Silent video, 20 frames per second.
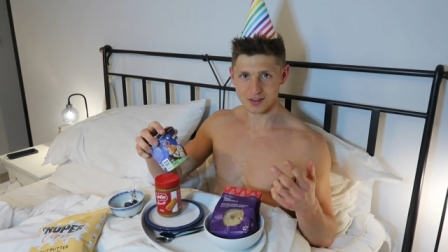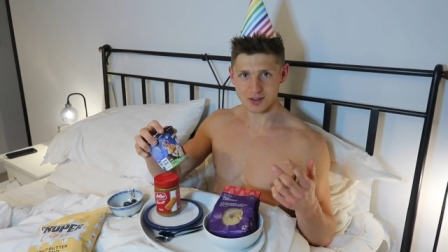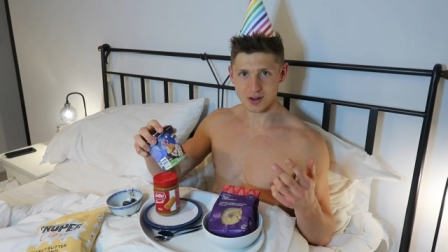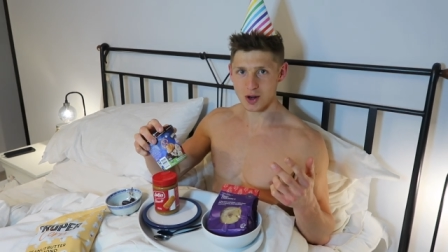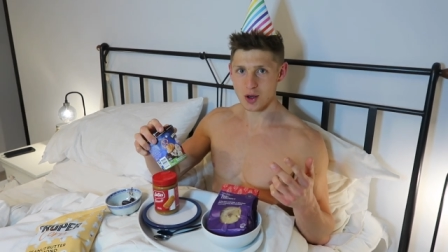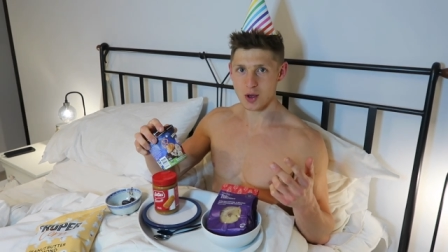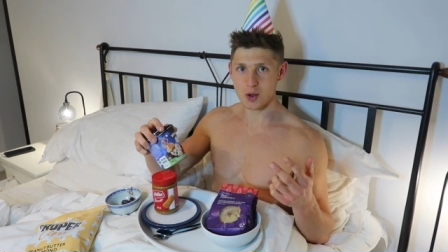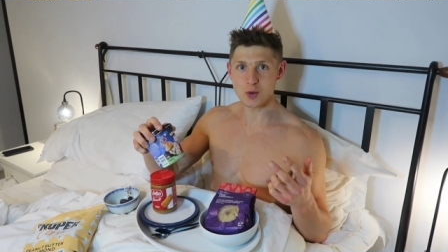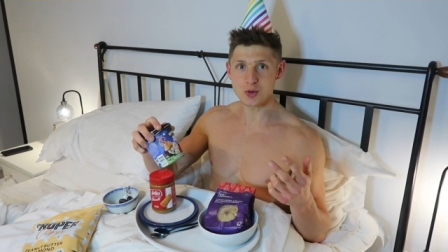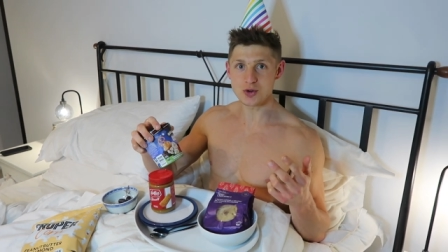
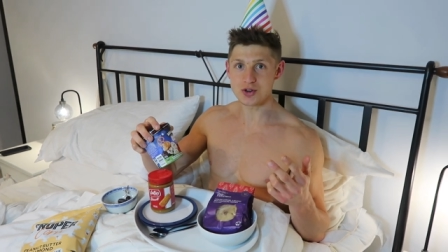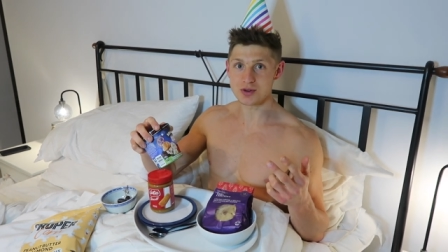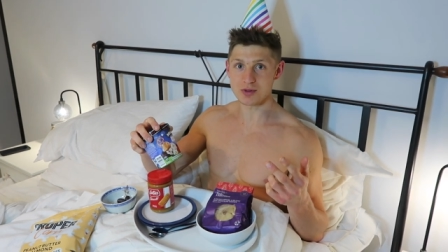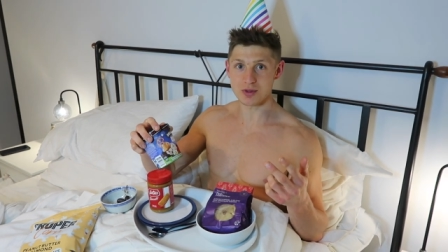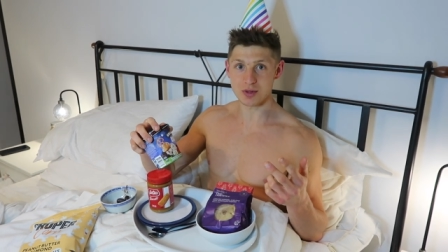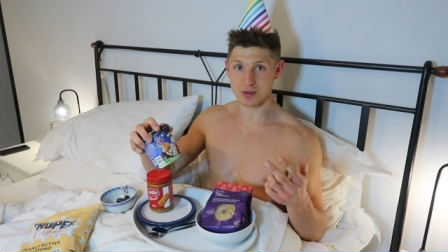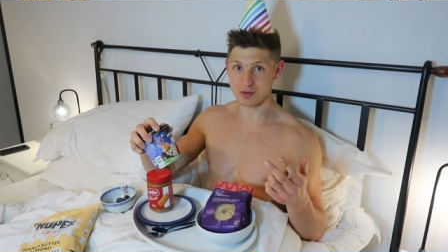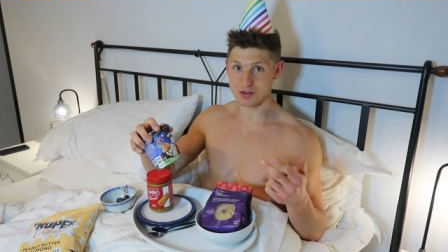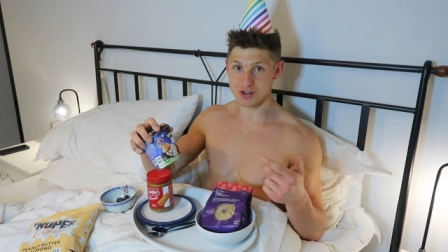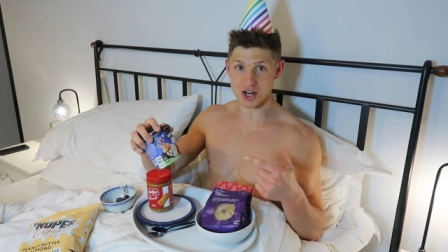don't know who,
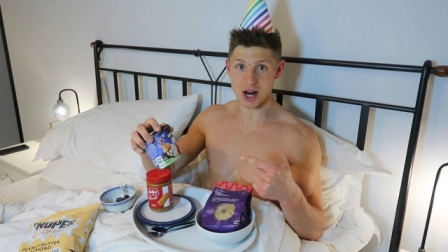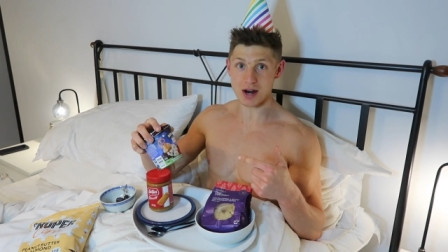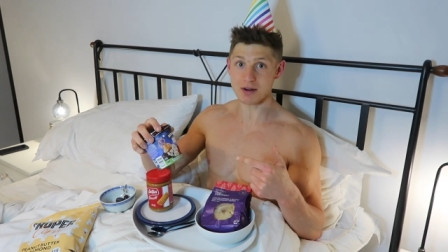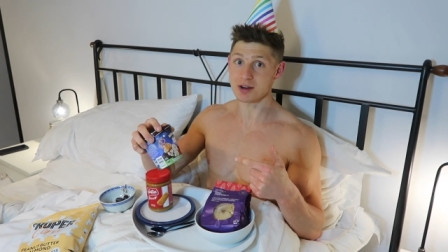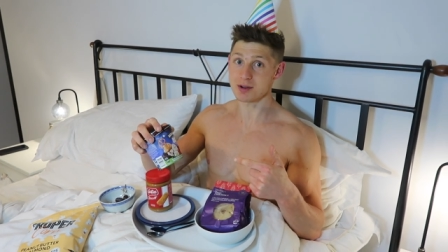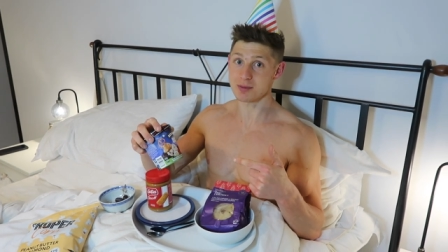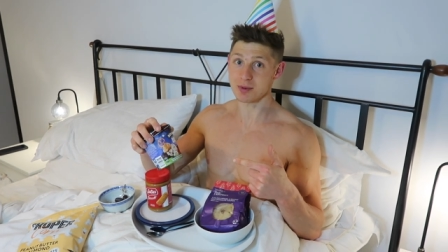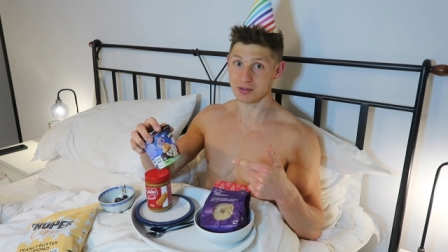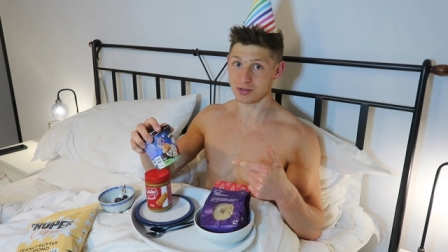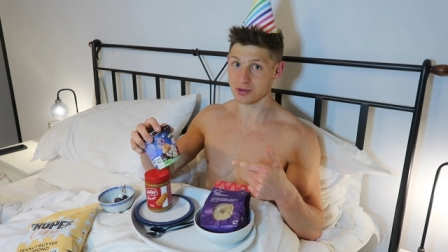
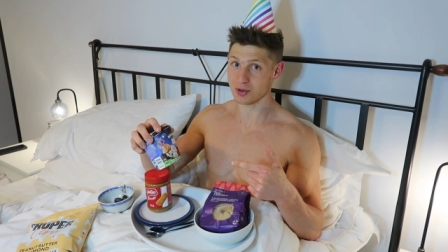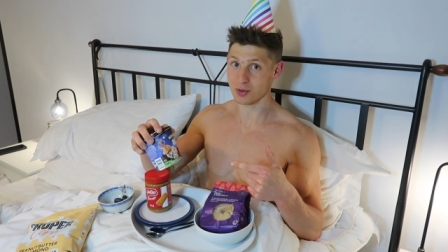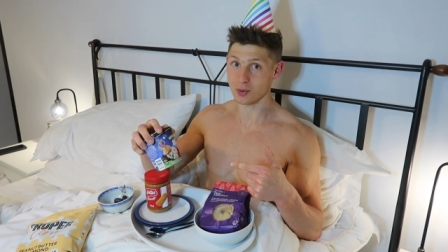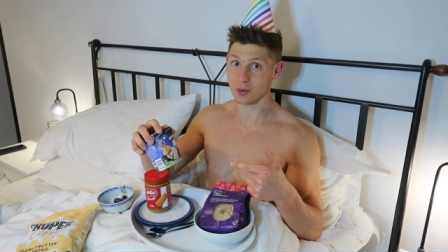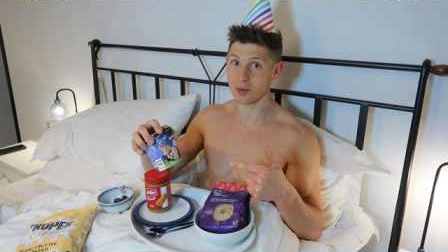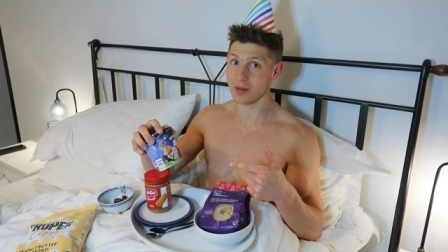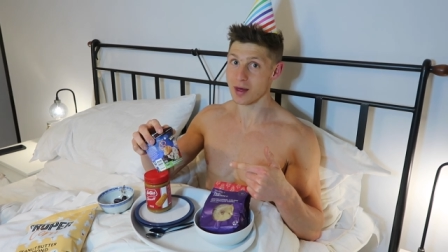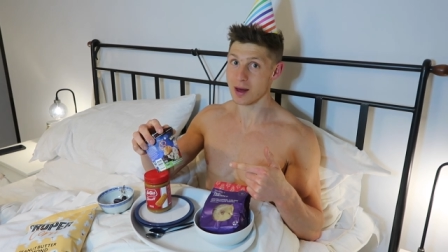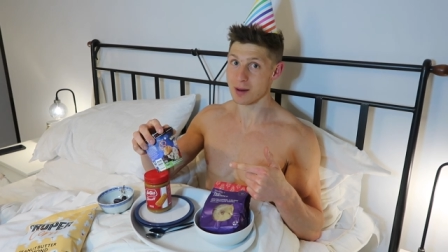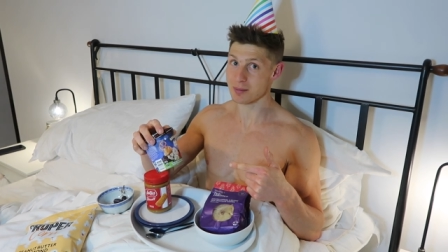Jerry must have
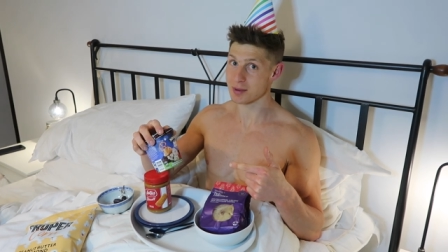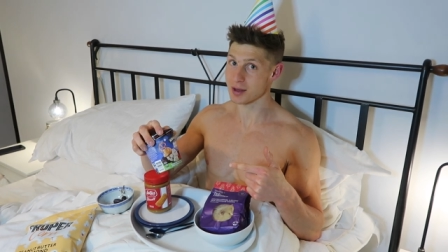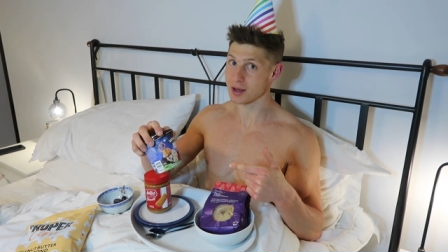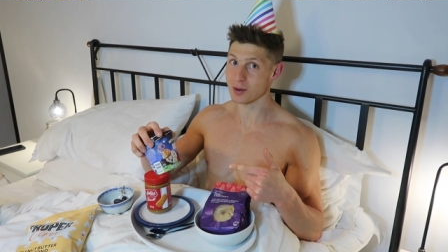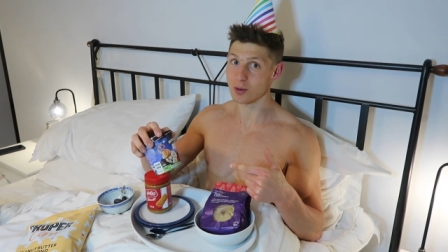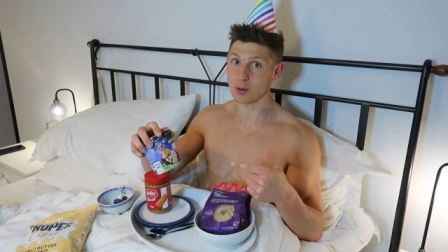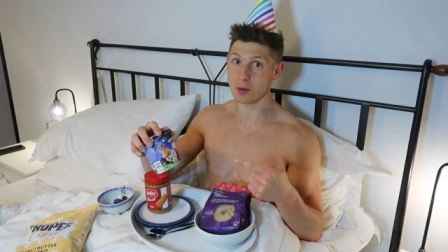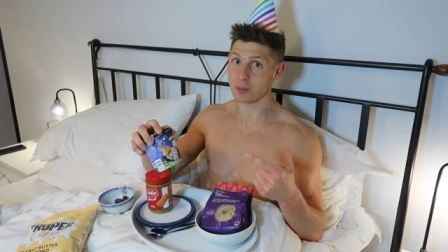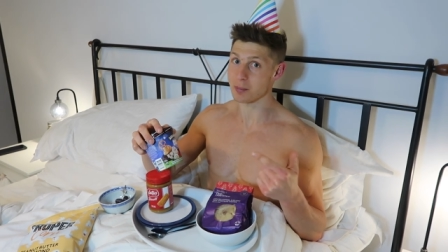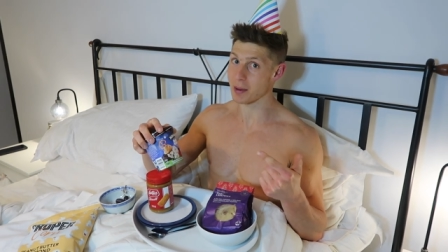thought of that
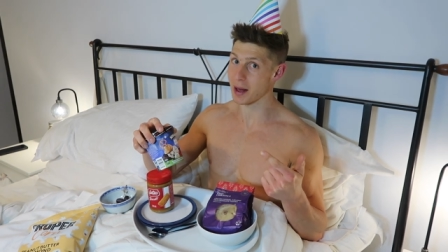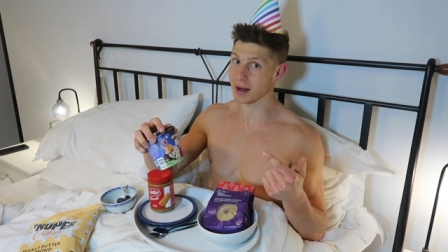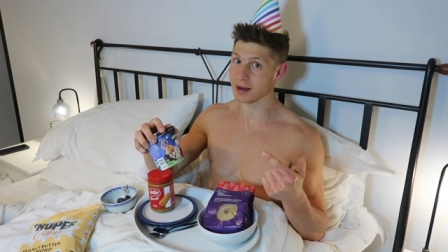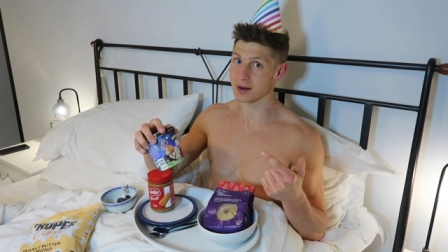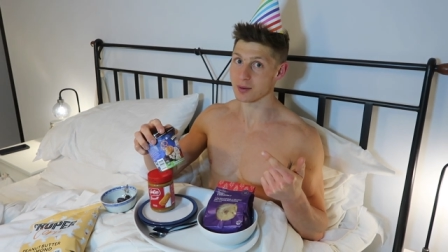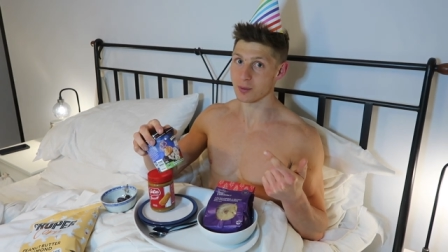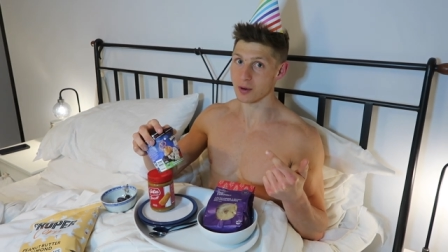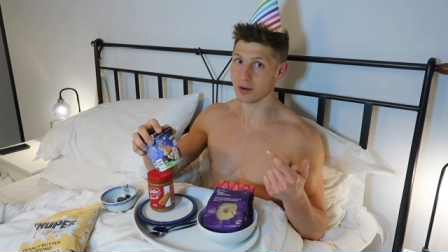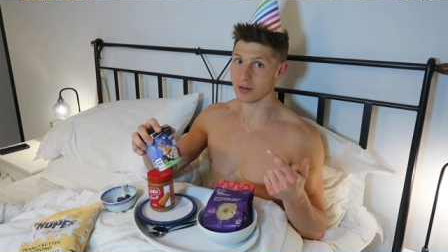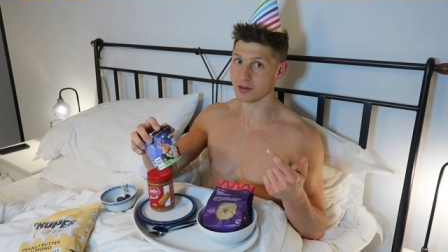bit, or
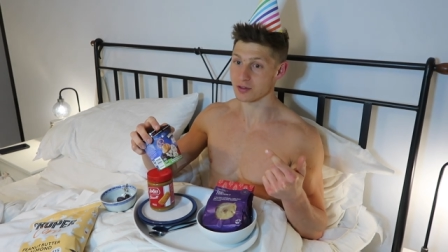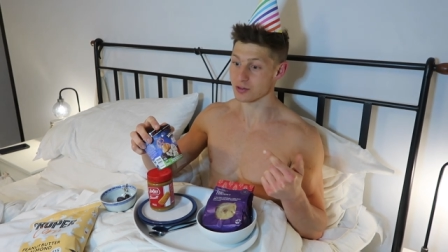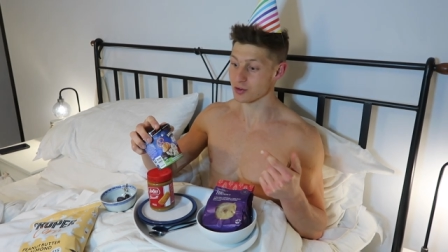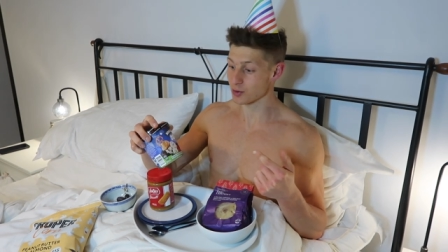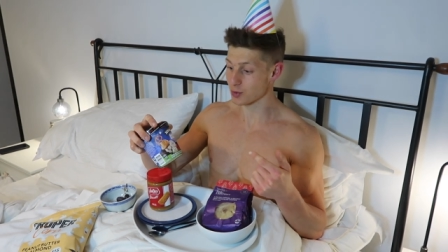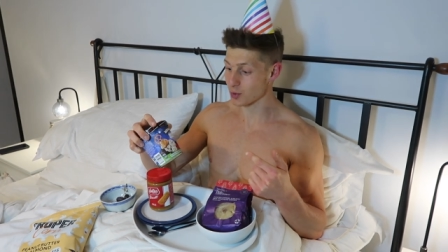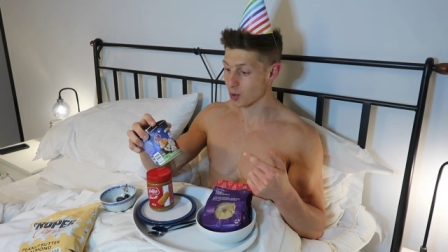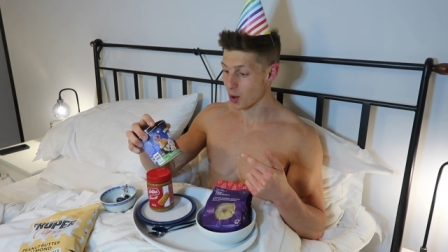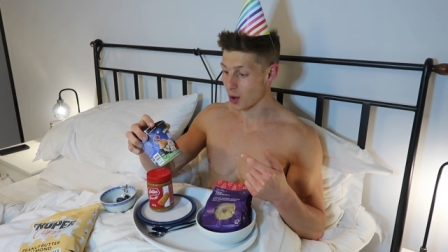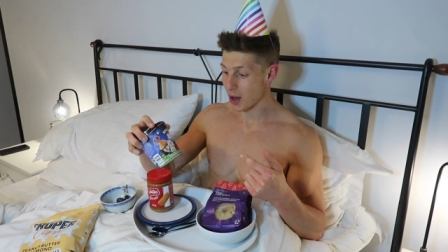Ben, one of the
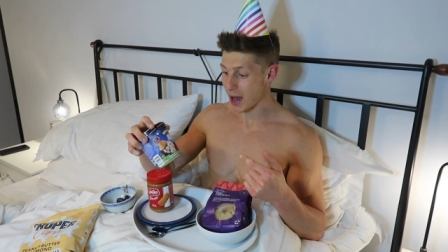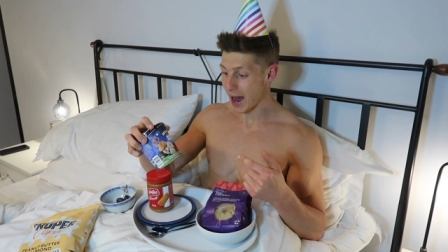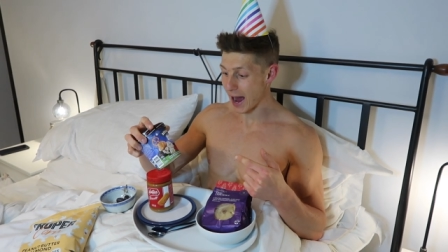two